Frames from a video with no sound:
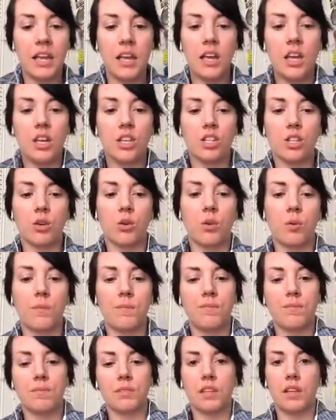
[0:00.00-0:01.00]
So
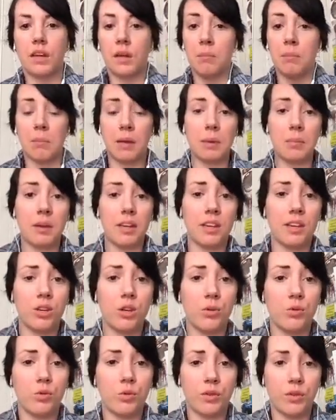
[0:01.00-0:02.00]
maybe
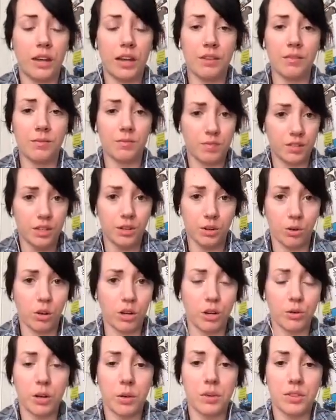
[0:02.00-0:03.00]
you can,
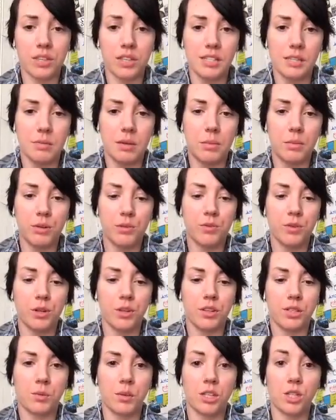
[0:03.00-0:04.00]
agree with this and maybe you feel
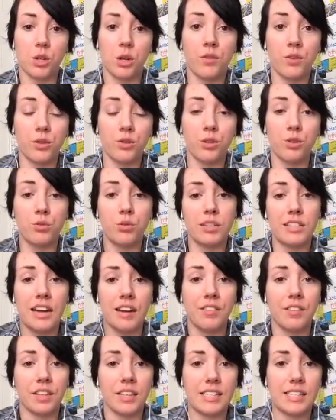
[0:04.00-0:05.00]
this way. So if you do,
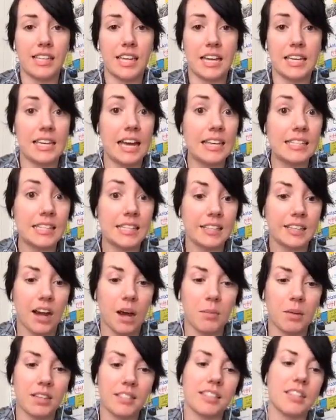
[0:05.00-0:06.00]
definitely say yes in the
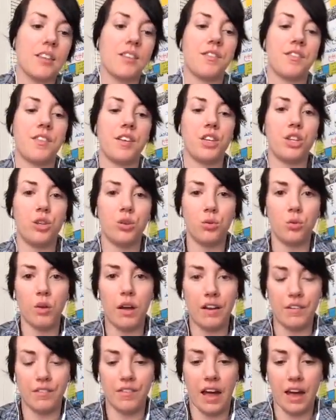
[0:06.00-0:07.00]
comments if you
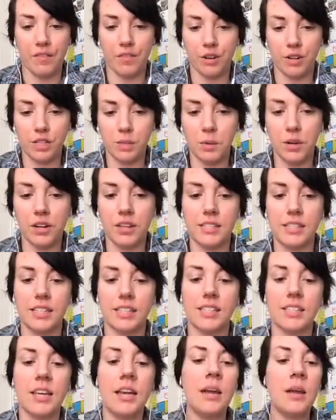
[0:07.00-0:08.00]
have ever experienced
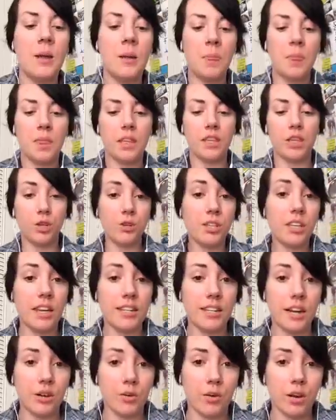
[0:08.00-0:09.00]
this. You sat
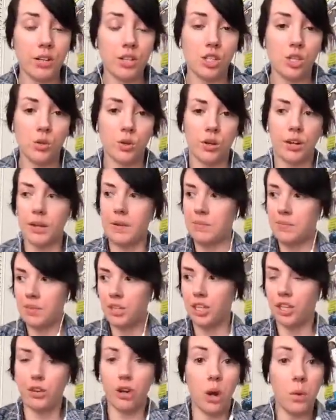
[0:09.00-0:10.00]
down to write a story.
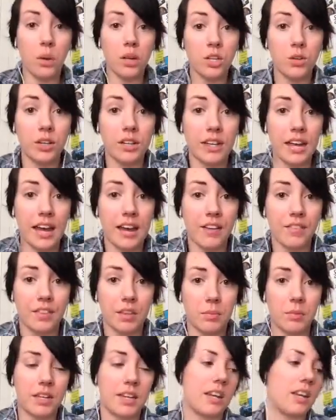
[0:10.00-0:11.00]
You know what you need to have in the
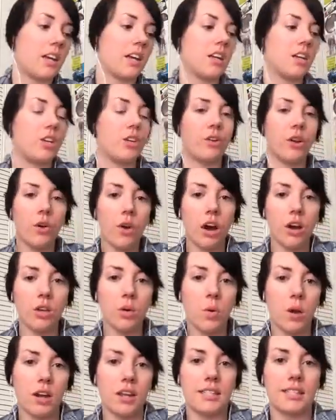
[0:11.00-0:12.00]
beginning. You know how you
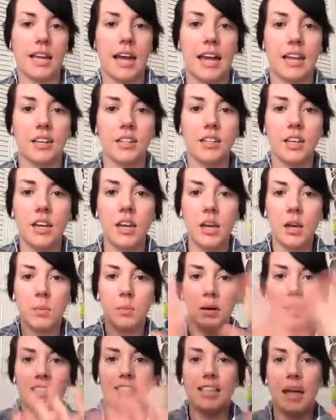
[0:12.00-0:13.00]
want it to end. But
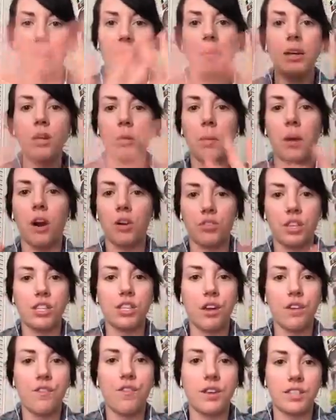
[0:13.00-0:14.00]
it's that middle part that's
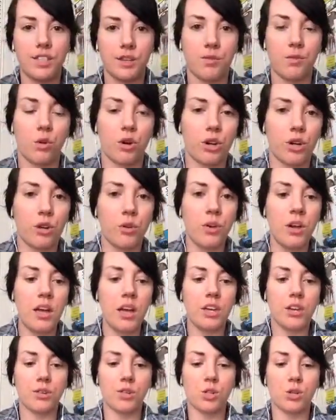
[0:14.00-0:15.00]
all fuzzy for you.
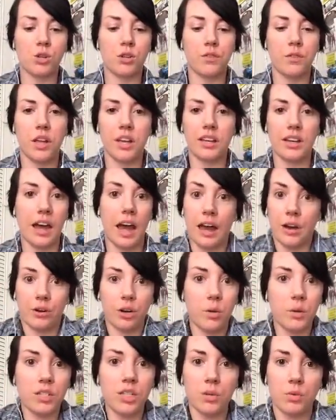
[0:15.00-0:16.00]
You're sort of like, I don't know
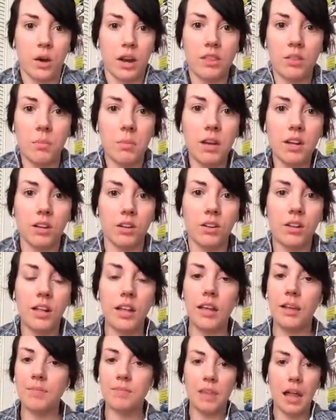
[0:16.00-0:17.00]
what to write in the middle.
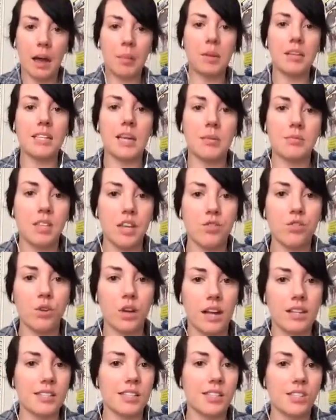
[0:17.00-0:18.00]
How many times have you
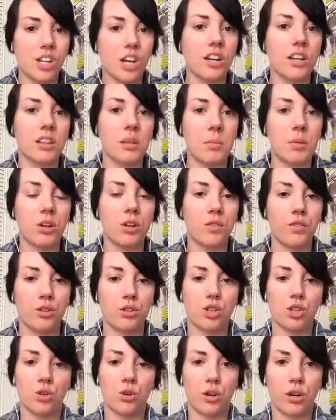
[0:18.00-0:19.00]
gotten stuck in the middle of your
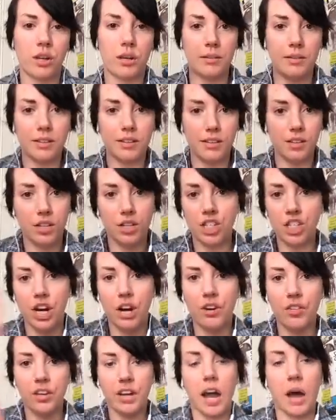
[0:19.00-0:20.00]
story? Share
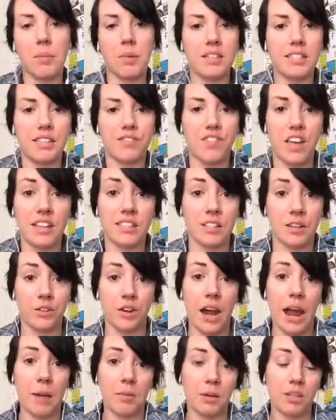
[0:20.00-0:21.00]
in the comments if that's ever
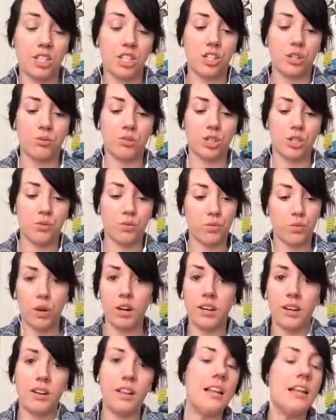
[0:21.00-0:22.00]
happened to you. So you've
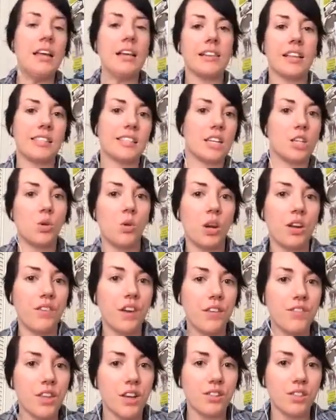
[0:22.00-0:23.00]
written, let's say
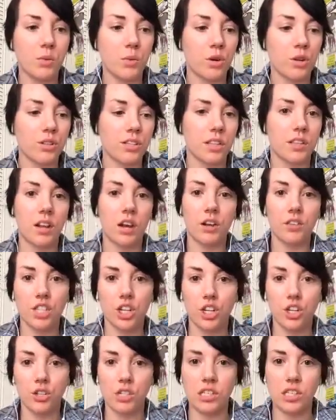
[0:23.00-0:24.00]
25,000 words, and then all of a
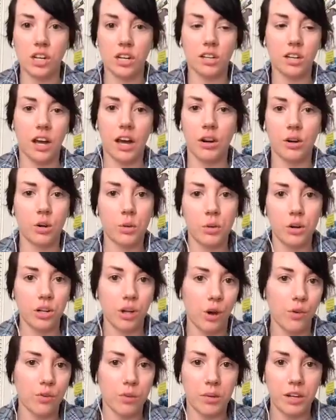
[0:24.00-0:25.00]
sudden you're stuck. I don't know where to
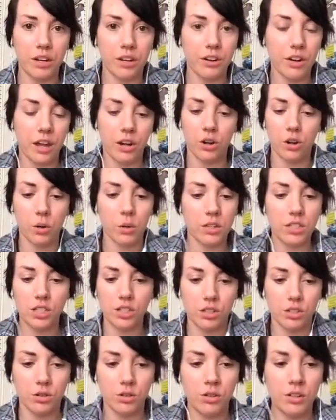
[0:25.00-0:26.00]
go from here. I don't know what to do.